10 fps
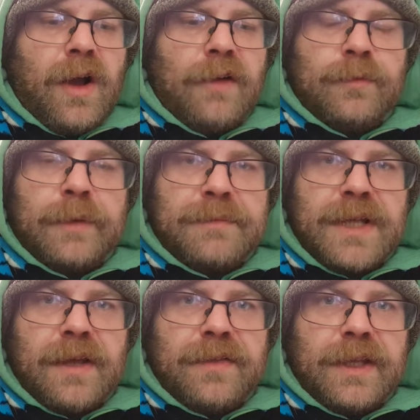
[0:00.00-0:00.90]
I've ripped
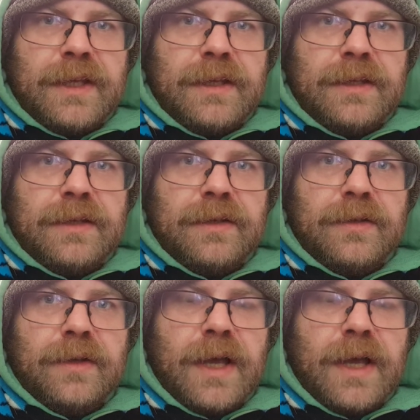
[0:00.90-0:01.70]
out the